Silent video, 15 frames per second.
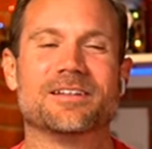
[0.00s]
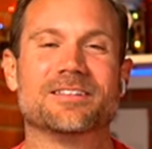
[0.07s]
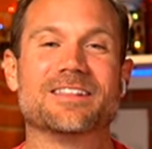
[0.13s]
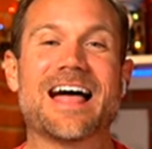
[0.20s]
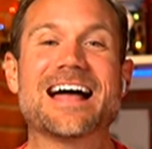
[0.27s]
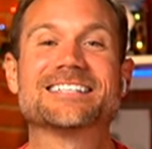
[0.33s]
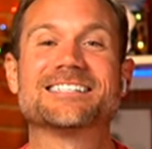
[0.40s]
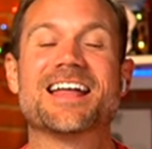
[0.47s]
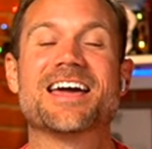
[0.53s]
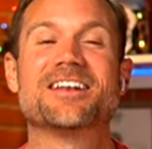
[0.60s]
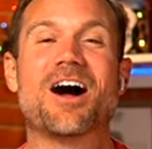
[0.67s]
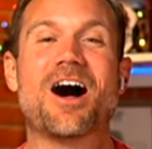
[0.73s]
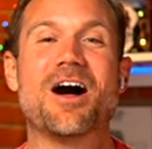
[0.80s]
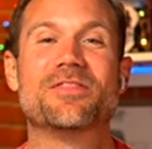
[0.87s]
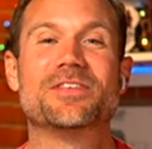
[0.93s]
Last
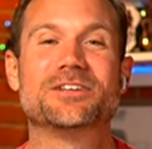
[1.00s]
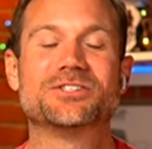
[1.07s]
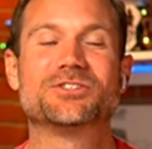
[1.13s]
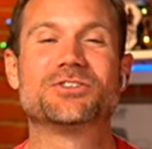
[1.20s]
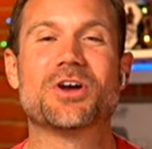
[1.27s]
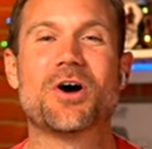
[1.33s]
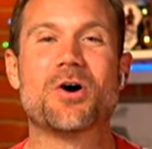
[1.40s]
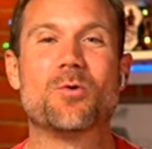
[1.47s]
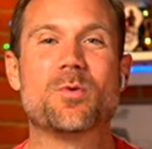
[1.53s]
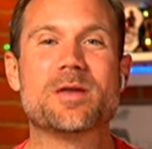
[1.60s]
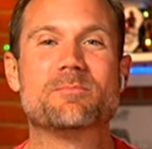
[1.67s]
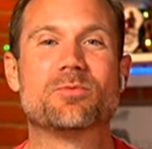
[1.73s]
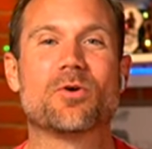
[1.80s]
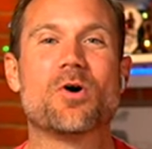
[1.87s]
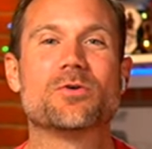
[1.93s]
night on this show, we
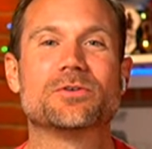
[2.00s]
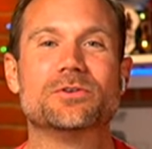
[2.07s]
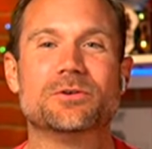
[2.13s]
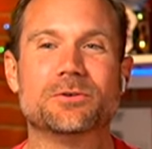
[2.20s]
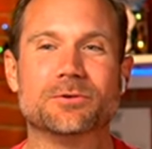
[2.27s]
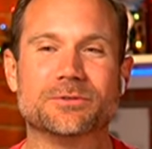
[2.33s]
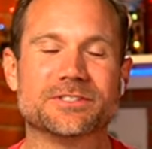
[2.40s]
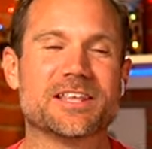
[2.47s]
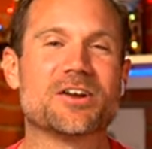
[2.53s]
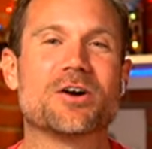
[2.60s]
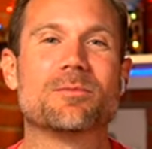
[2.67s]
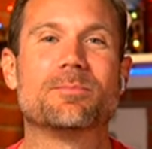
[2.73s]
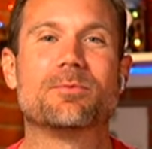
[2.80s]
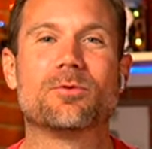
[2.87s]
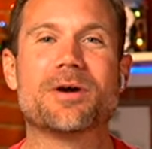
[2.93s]
broke news that
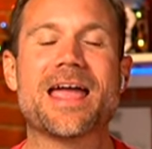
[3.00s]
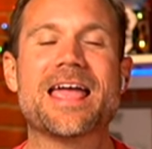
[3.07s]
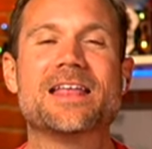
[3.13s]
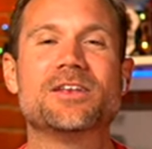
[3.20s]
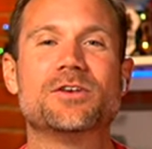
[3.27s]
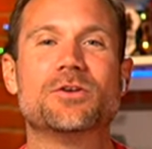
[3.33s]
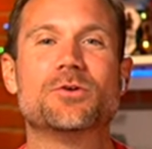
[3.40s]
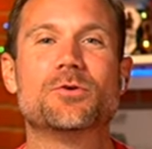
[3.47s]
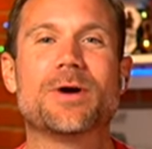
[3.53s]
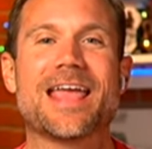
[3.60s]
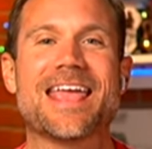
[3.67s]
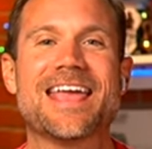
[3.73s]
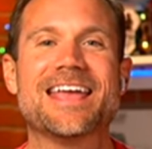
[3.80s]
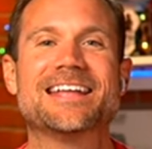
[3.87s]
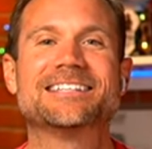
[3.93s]
our brand new
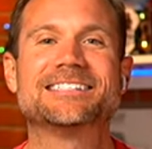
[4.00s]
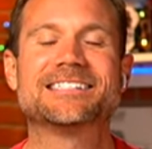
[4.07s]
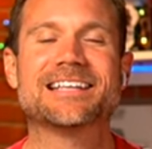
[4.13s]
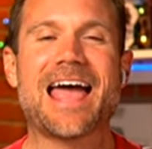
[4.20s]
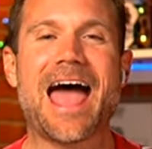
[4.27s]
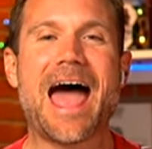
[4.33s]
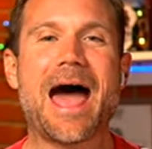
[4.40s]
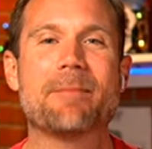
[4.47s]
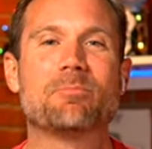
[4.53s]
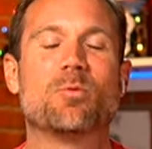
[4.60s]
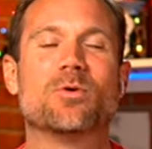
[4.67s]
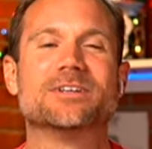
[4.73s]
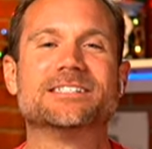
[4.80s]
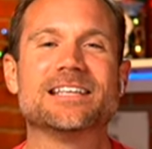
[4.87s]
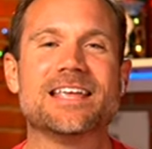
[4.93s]
Hits app
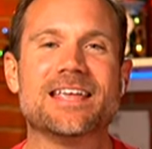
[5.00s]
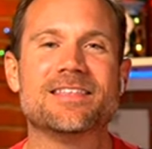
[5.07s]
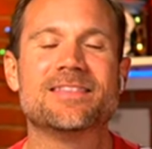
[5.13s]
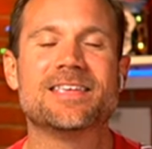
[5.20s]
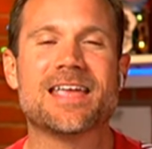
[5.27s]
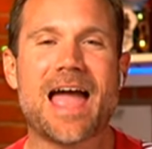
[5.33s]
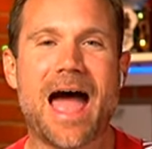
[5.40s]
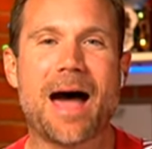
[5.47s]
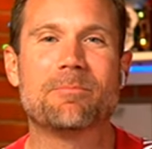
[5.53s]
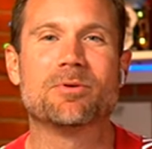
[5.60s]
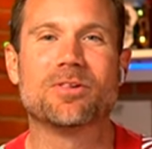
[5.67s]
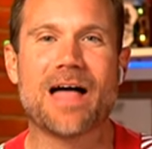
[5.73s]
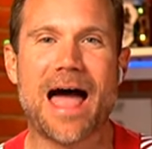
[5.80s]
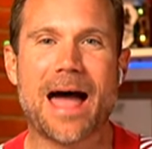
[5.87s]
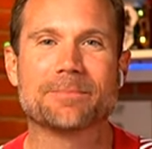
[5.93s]
was in the
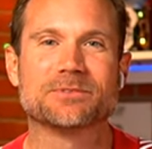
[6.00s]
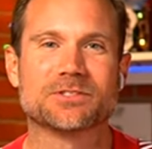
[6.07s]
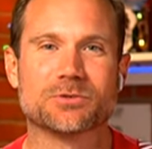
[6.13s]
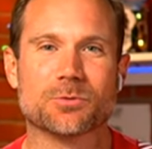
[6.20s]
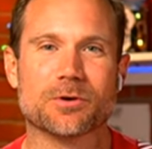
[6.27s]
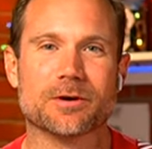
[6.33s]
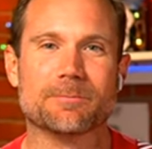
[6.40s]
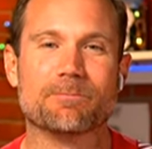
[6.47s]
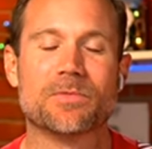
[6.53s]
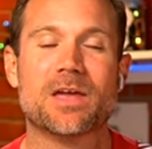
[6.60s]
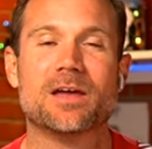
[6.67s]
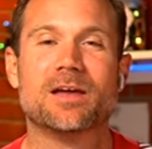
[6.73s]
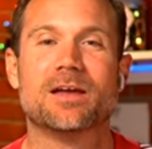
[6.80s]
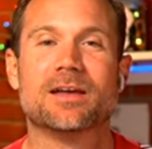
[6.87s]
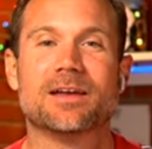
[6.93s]
Apple App Store.
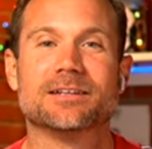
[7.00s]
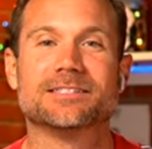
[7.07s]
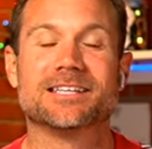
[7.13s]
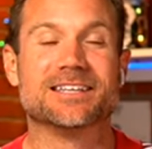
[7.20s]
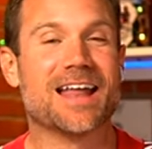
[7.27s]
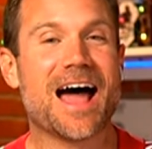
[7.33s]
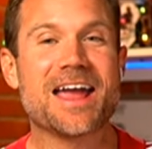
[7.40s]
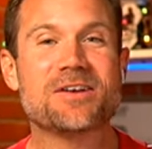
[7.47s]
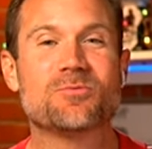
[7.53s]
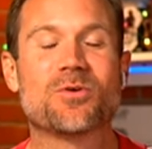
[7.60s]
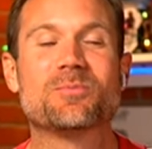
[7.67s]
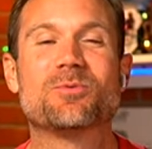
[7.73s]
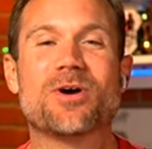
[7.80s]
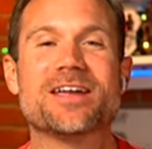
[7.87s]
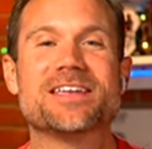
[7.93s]
Tonight,
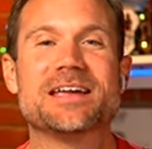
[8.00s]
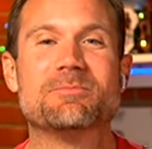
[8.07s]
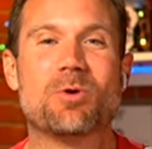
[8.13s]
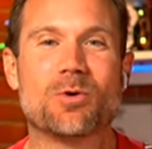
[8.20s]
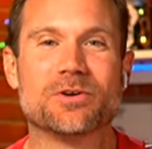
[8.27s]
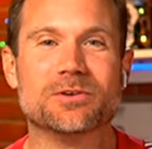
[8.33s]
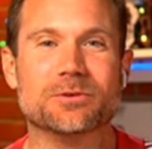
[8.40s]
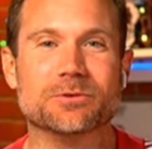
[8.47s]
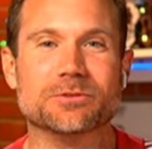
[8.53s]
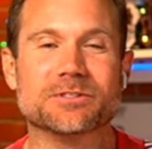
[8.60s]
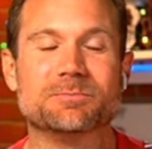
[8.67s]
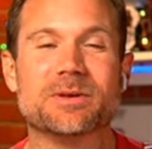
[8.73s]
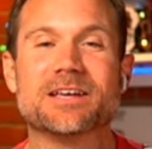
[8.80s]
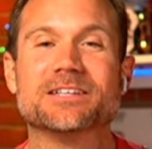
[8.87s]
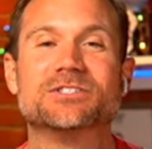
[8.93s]
we're breaking more
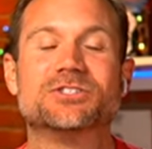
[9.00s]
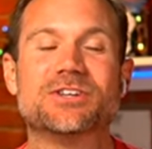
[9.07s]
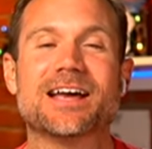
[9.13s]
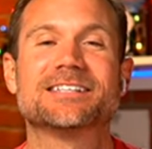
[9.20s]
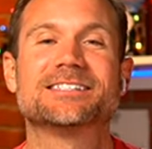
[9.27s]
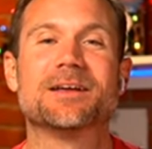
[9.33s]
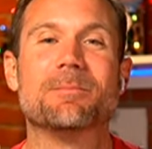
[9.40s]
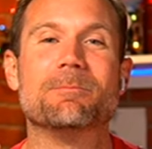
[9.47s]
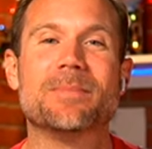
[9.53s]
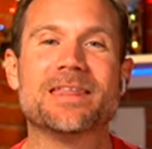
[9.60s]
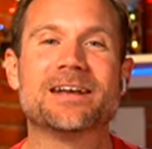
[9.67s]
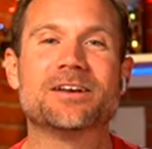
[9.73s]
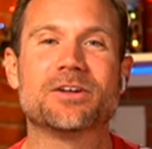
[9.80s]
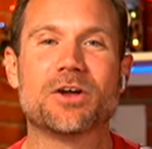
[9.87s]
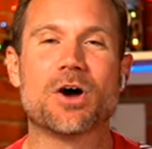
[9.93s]
news because just a
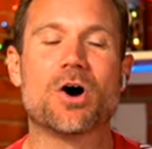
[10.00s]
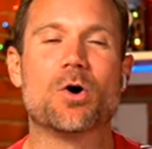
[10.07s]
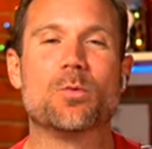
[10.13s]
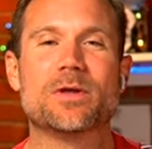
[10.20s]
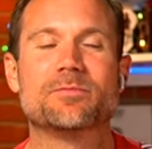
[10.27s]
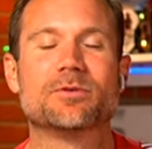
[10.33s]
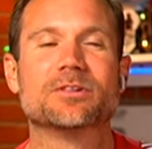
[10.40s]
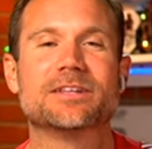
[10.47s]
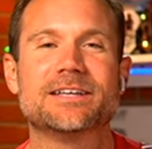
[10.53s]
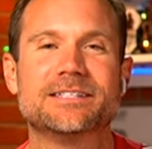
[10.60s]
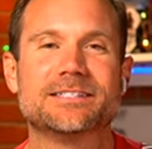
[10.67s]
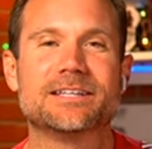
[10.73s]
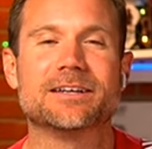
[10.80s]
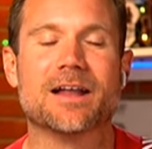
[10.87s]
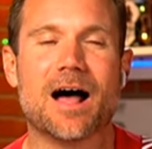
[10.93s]
minute ago, we
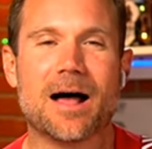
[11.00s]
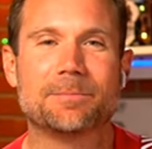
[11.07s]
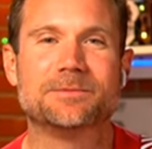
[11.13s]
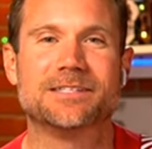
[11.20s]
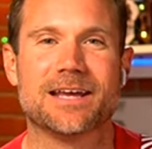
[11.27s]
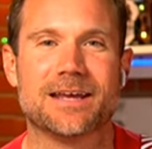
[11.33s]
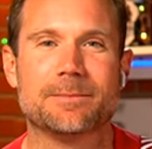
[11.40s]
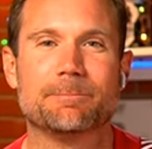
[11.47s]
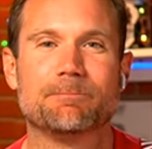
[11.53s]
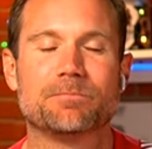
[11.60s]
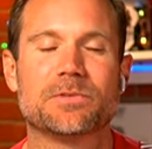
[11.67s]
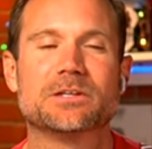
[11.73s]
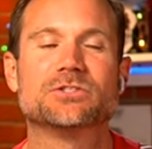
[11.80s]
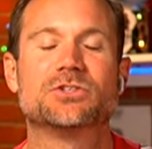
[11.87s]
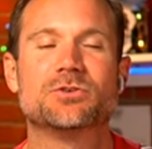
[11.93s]
released an update
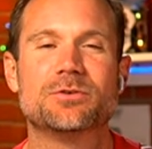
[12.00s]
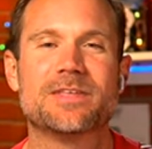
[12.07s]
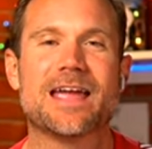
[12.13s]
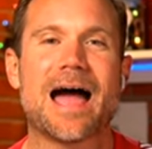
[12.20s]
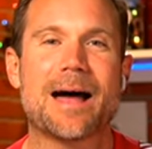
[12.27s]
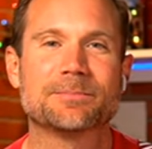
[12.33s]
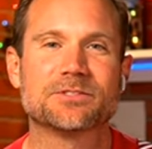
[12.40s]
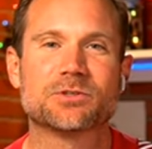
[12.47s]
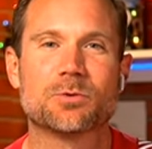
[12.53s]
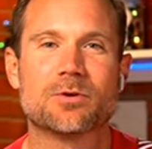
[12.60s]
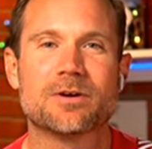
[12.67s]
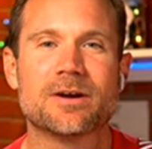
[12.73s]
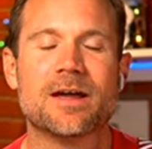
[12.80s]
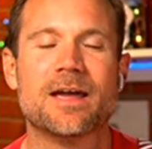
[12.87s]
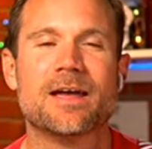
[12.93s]
to the App
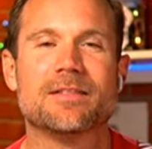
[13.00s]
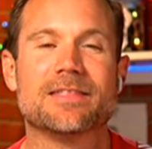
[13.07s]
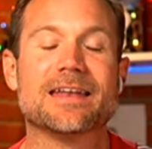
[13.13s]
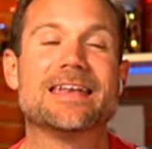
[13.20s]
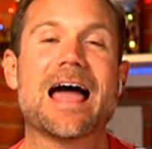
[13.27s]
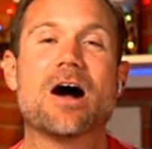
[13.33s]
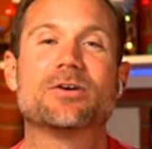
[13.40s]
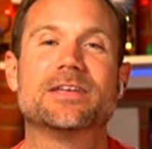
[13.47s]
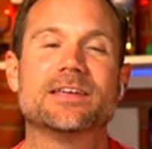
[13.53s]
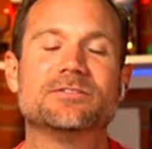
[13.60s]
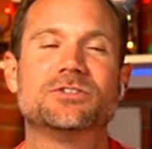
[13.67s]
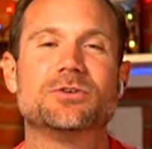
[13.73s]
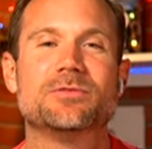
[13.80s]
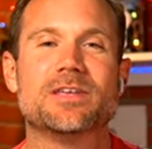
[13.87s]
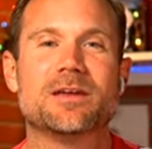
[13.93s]
Store that now
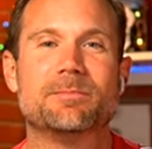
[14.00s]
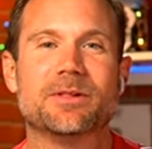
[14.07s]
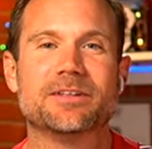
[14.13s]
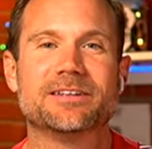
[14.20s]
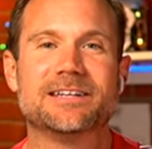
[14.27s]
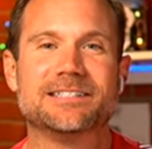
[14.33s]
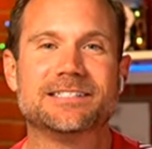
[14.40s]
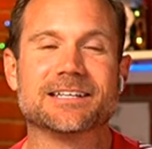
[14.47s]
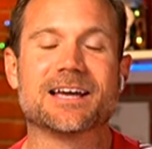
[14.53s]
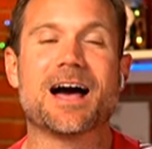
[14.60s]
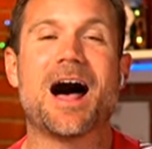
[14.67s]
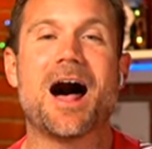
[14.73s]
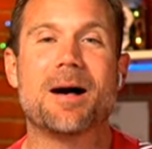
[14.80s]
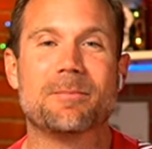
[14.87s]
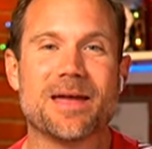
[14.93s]
gives you the ability to
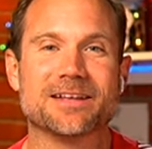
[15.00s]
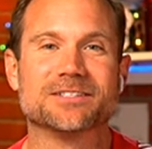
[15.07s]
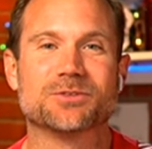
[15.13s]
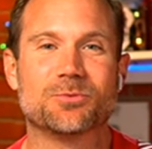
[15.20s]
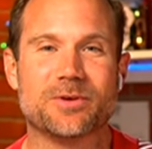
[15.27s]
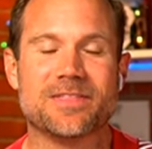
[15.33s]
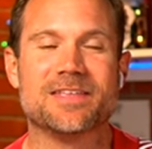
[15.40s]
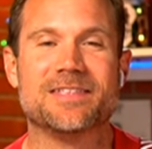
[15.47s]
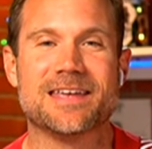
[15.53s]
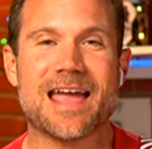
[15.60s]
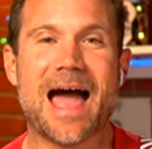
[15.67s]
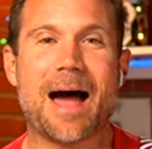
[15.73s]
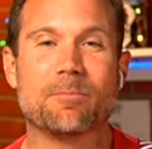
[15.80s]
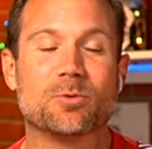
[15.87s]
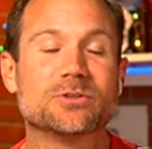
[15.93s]
comment within
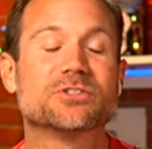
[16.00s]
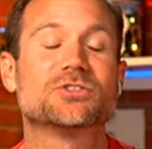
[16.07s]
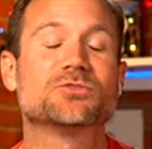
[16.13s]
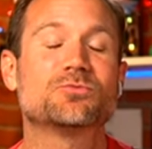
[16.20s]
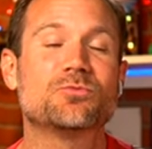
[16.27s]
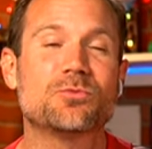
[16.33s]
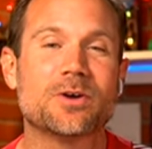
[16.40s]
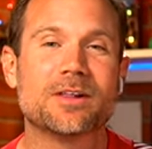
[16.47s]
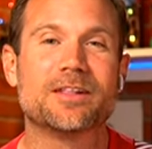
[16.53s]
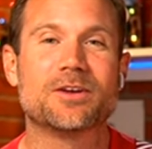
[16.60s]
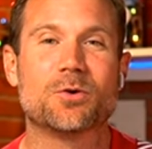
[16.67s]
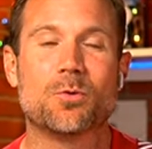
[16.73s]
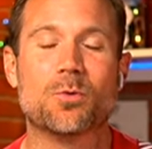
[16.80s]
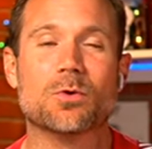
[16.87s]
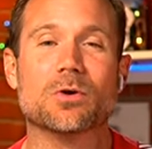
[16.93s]
the app, which is
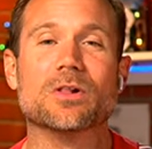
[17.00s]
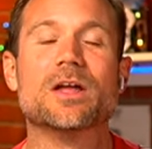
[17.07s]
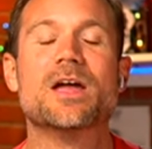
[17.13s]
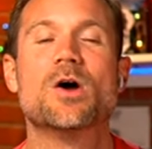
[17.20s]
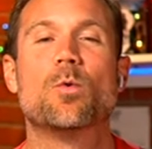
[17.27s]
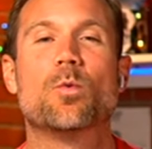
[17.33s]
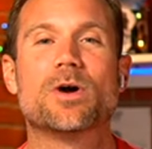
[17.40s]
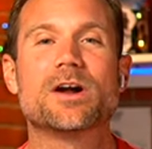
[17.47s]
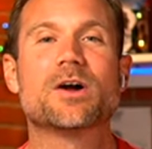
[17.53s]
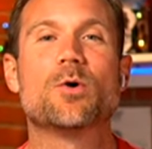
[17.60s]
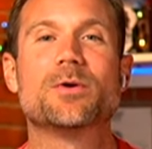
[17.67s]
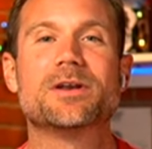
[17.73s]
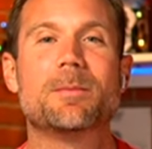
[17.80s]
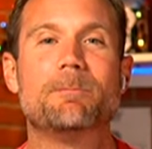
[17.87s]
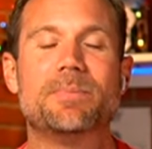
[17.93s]
really cool. We're
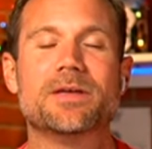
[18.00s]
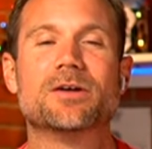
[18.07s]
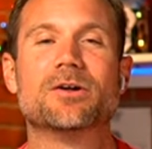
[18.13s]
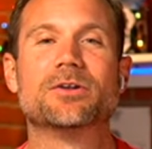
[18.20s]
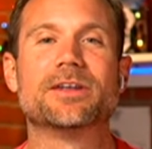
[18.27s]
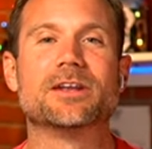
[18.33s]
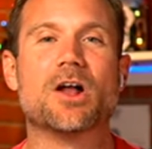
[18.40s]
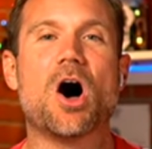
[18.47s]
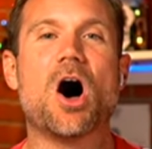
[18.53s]
going to build an